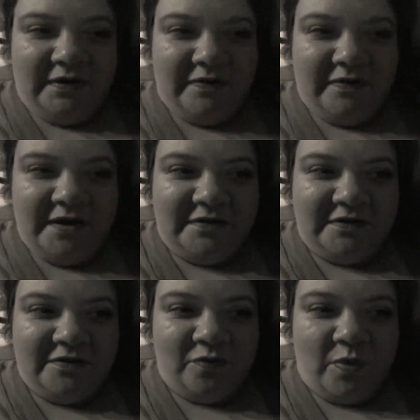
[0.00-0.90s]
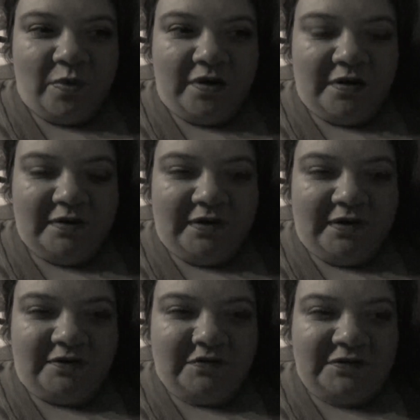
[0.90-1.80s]
that it didn't work,
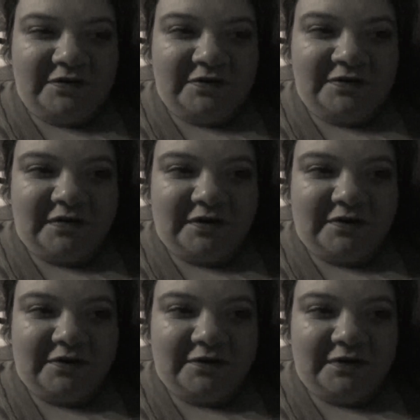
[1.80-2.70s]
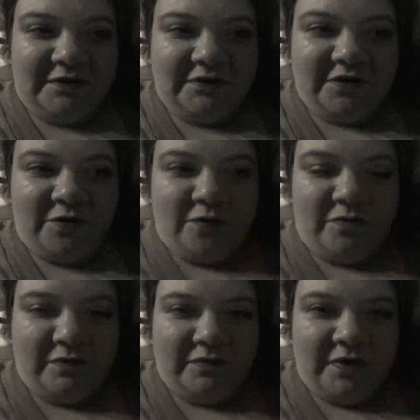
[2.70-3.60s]
it's just like it's so
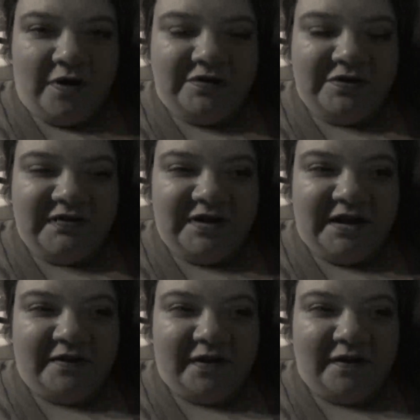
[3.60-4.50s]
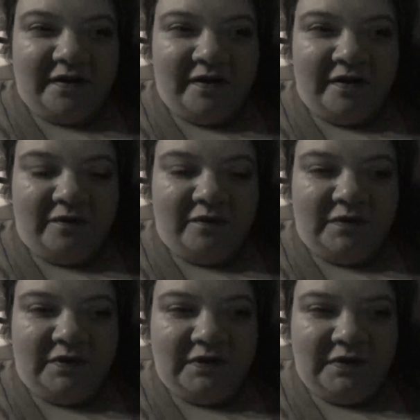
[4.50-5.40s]
hard to take. Like, oh,
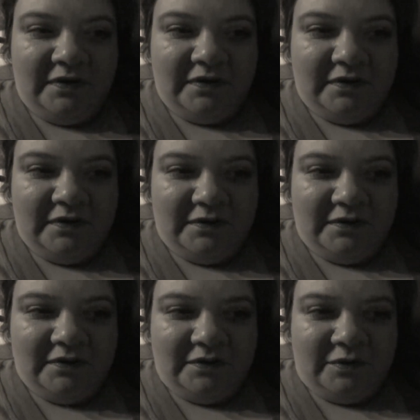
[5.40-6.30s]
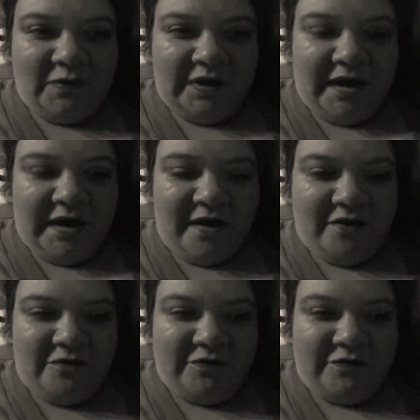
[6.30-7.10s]
we're gonna have